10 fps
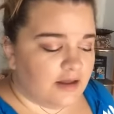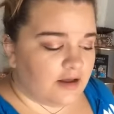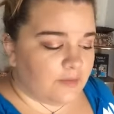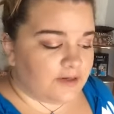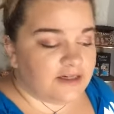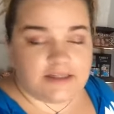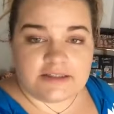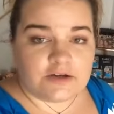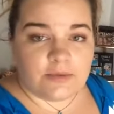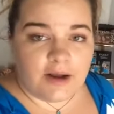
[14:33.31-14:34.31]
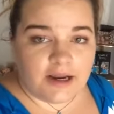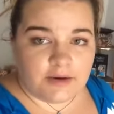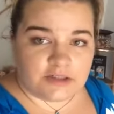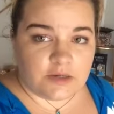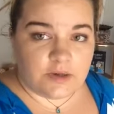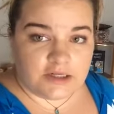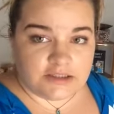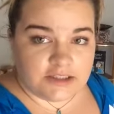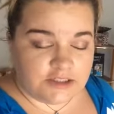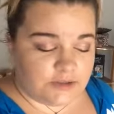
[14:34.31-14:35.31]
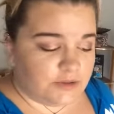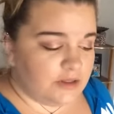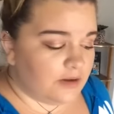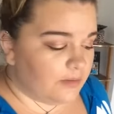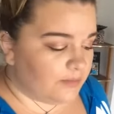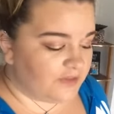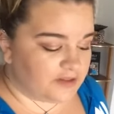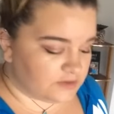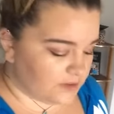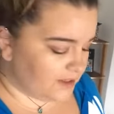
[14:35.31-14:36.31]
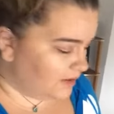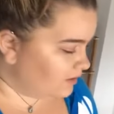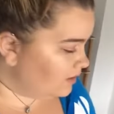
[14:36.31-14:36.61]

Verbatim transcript: Um, I didn't get to go to Meijer, which I wanted to do, but that's okay.